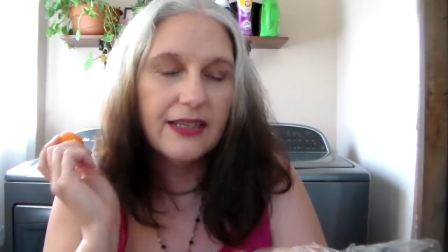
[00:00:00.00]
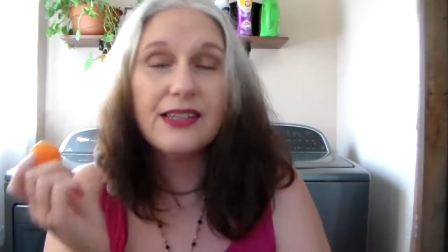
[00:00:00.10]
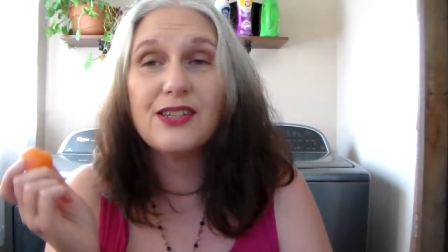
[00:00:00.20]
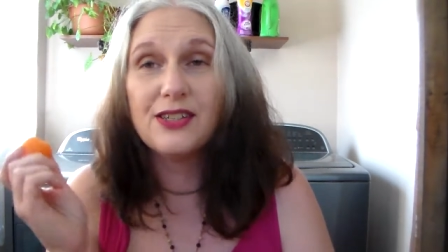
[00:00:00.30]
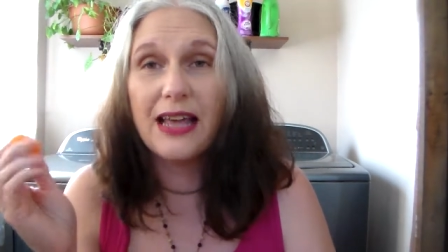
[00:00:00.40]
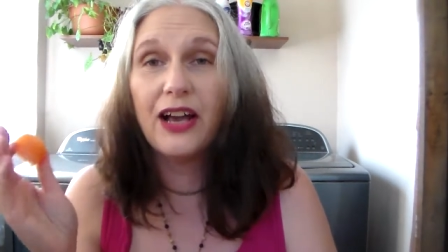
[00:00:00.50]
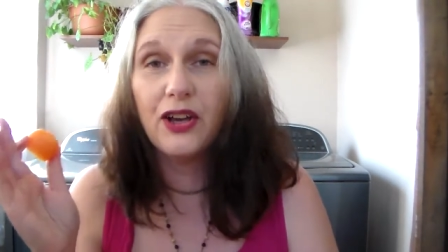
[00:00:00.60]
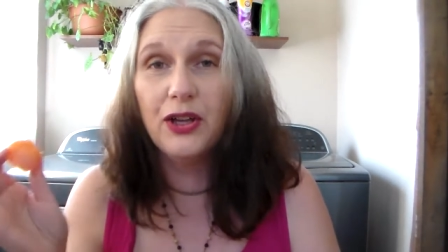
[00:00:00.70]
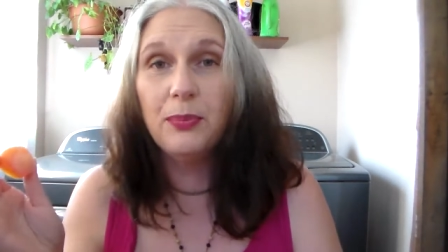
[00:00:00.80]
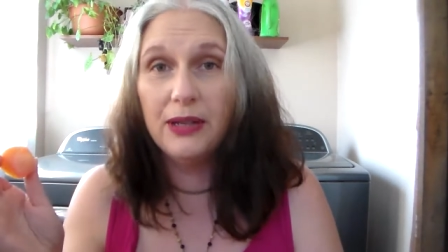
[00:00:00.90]
This is
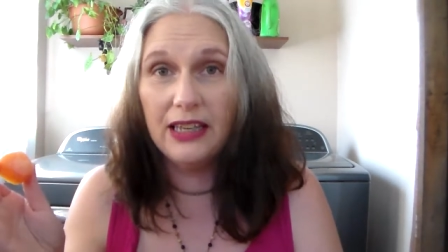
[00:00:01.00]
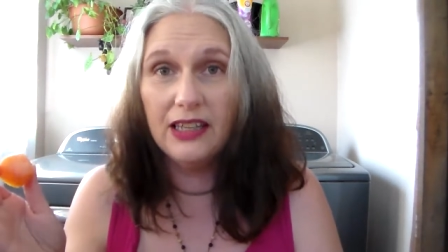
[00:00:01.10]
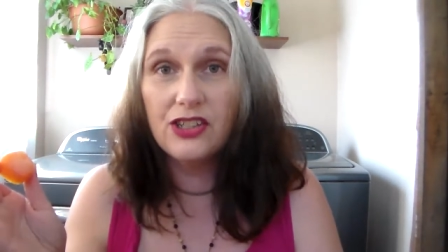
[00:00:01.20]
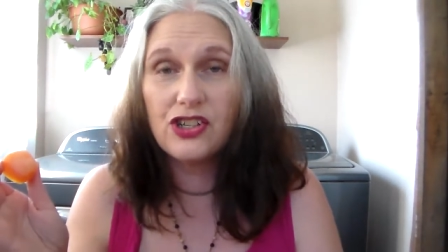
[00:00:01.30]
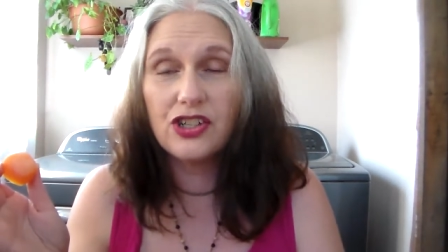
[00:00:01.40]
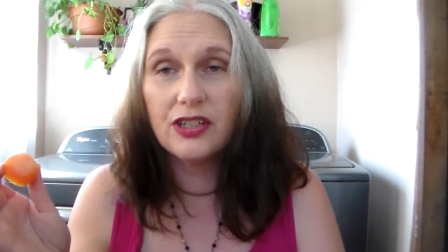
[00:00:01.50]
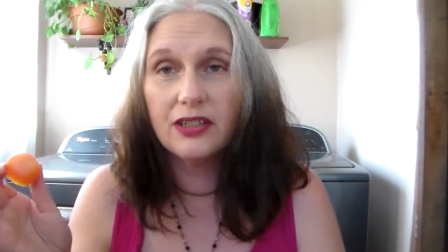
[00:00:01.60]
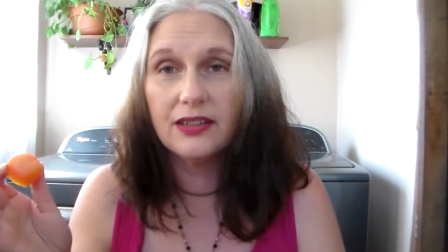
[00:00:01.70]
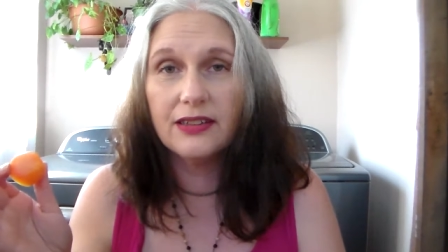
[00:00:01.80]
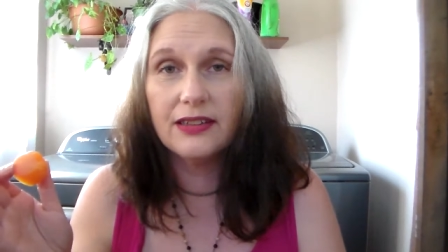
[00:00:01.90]
that good peach
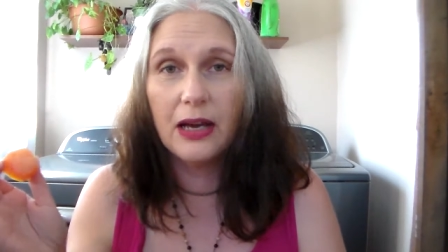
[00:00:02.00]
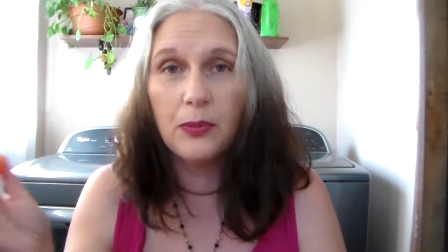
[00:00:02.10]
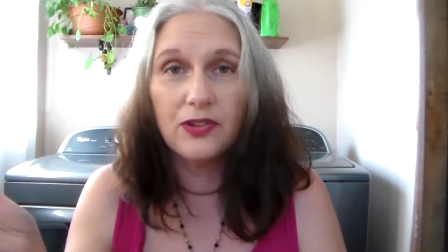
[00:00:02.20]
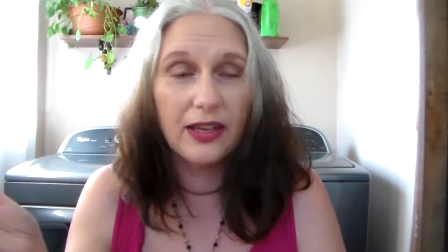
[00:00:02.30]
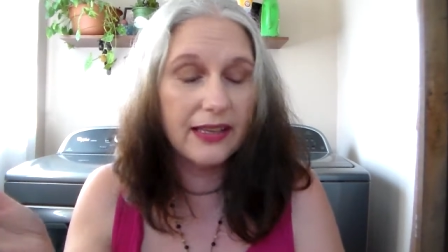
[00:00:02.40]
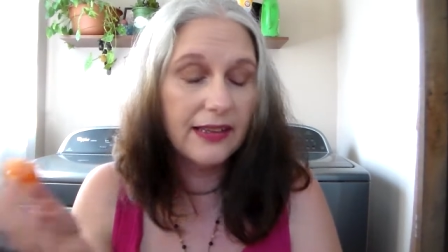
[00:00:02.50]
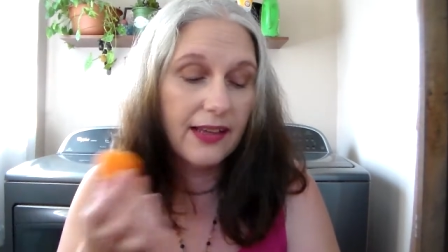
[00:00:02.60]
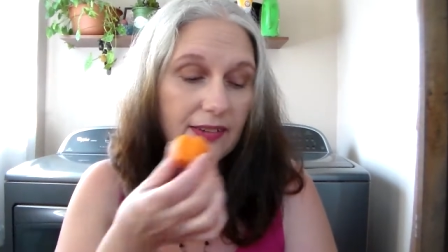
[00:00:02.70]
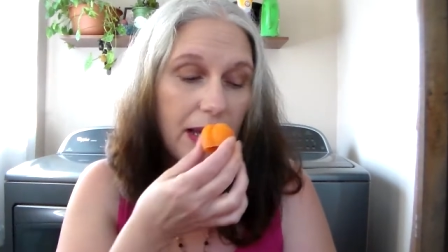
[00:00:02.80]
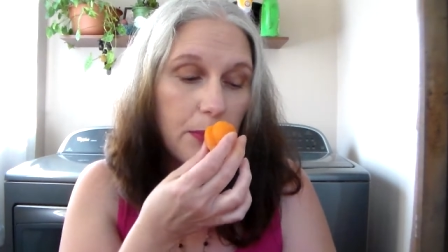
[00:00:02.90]
that was like in
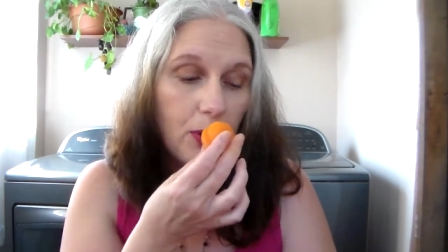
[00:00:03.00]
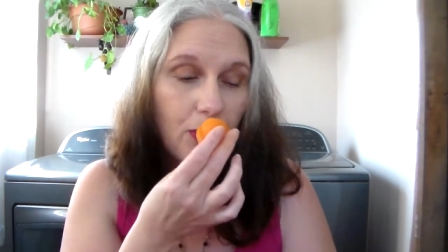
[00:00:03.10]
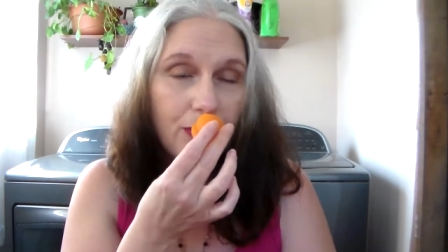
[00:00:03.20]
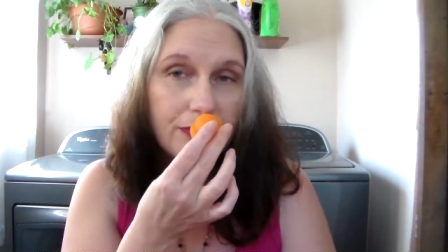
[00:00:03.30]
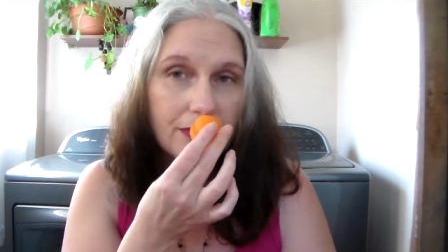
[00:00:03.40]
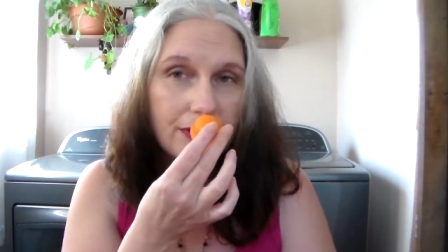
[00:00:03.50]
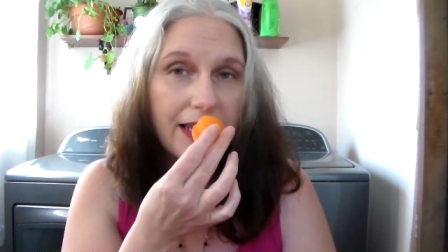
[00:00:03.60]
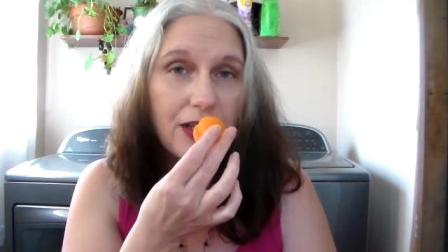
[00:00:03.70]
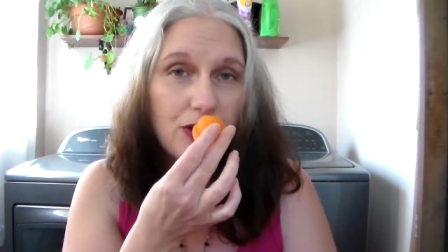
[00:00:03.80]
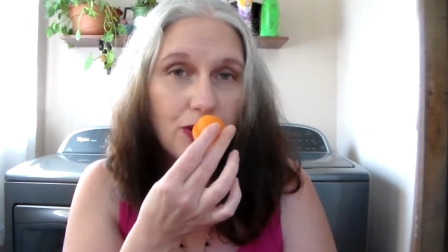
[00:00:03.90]
that sample,
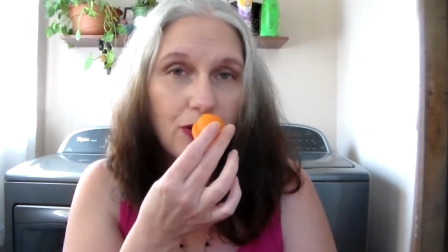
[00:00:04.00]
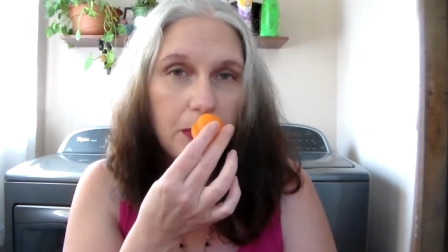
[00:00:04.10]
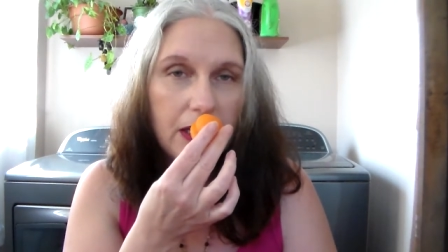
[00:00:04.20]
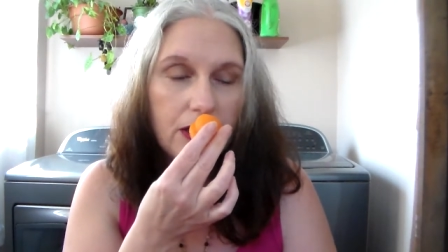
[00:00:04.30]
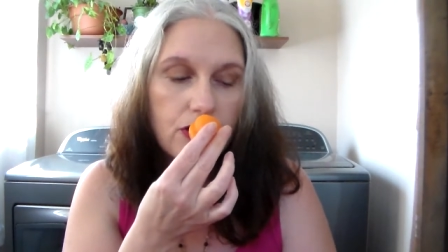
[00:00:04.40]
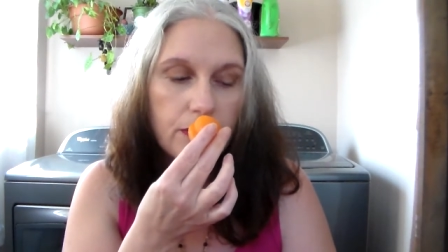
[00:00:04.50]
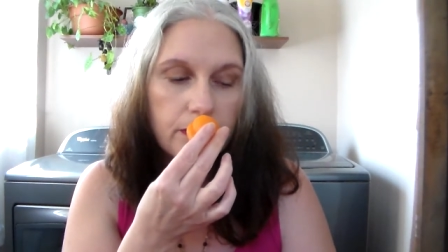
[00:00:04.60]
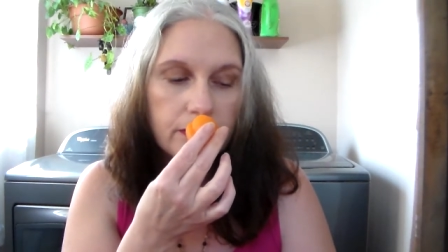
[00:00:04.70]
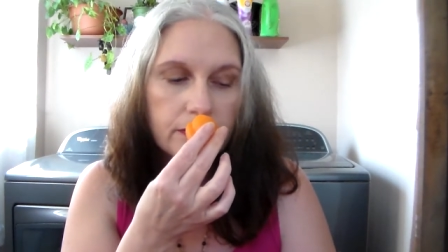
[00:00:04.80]
like a juicy peach.